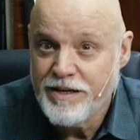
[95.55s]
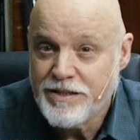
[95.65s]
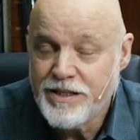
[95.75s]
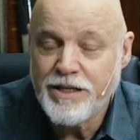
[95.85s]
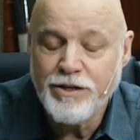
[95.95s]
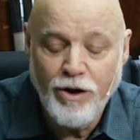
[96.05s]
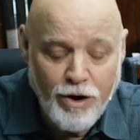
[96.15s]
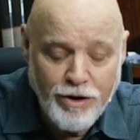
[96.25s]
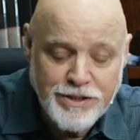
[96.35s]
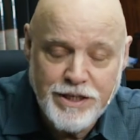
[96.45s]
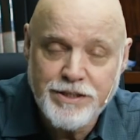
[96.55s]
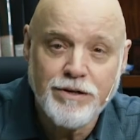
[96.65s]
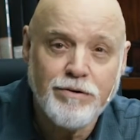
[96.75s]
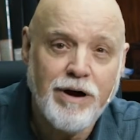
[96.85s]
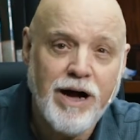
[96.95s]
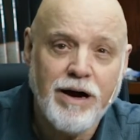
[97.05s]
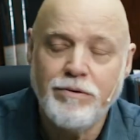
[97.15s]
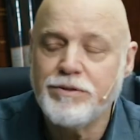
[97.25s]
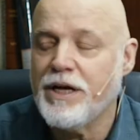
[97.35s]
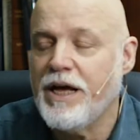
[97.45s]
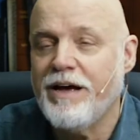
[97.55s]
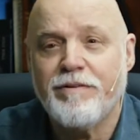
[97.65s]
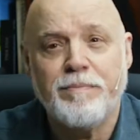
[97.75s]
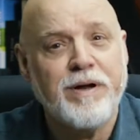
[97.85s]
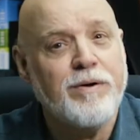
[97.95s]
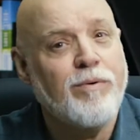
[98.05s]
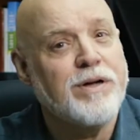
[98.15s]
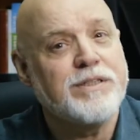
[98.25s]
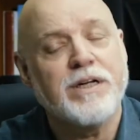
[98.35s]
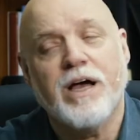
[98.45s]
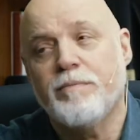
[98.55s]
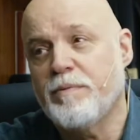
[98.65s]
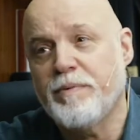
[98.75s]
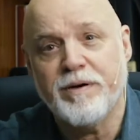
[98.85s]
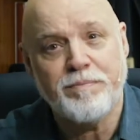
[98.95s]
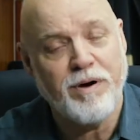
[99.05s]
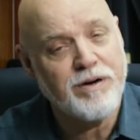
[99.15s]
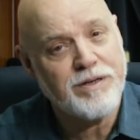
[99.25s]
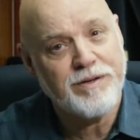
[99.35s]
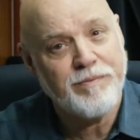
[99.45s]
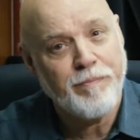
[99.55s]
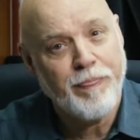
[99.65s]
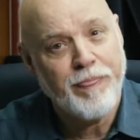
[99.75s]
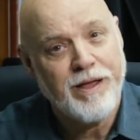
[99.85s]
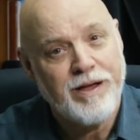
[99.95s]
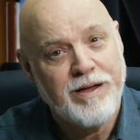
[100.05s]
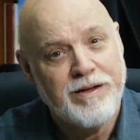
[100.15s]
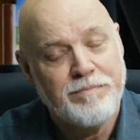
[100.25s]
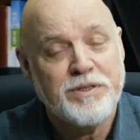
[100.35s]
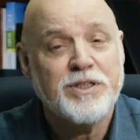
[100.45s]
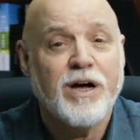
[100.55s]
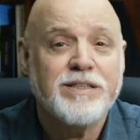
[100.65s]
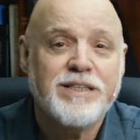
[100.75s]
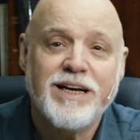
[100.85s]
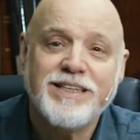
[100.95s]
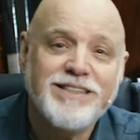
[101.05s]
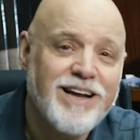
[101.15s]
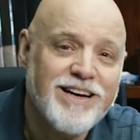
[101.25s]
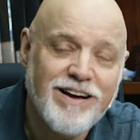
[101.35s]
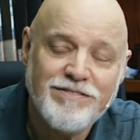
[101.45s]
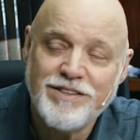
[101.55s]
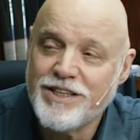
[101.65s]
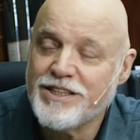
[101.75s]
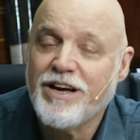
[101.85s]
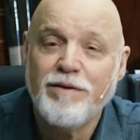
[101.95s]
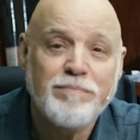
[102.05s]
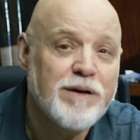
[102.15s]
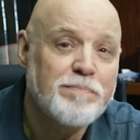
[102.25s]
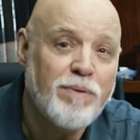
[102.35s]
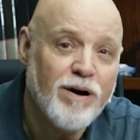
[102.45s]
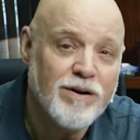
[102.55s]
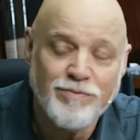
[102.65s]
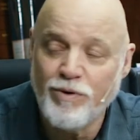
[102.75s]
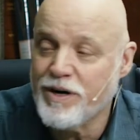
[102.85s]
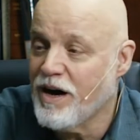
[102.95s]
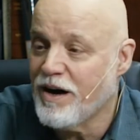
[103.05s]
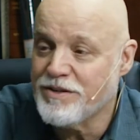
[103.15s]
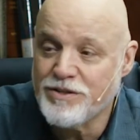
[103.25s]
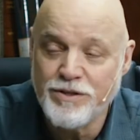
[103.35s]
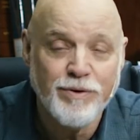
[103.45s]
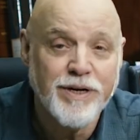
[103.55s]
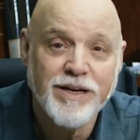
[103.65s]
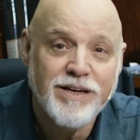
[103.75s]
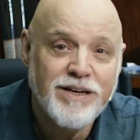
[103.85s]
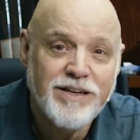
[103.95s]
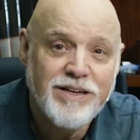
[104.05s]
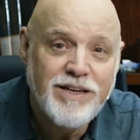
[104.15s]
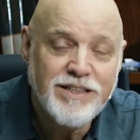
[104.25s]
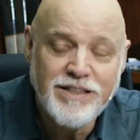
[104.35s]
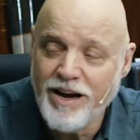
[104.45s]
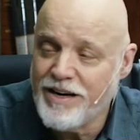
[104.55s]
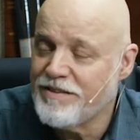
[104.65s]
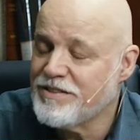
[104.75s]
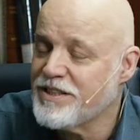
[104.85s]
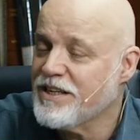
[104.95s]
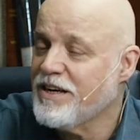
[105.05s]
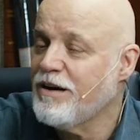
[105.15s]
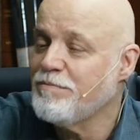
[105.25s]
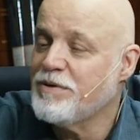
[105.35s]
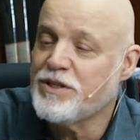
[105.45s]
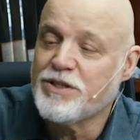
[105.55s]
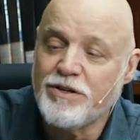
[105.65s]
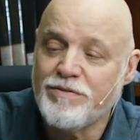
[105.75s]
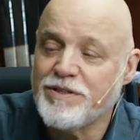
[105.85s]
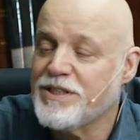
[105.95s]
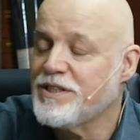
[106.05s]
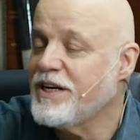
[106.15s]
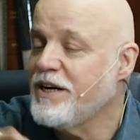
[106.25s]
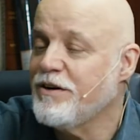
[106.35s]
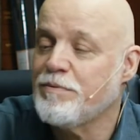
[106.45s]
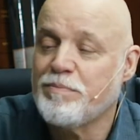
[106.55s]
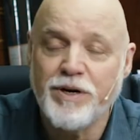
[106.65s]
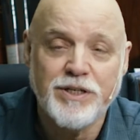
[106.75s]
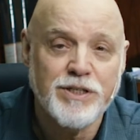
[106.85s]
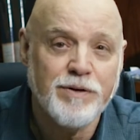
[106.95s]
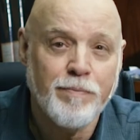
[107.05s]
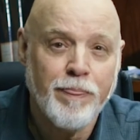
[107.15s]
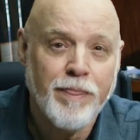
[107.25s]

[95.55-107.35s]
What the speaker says: See, as long as it's the crowds, everybody wants to come and be a part. But John said, it's not enough to just come be a part of what God is doing. It's not enough just to come to services and hear the preaching.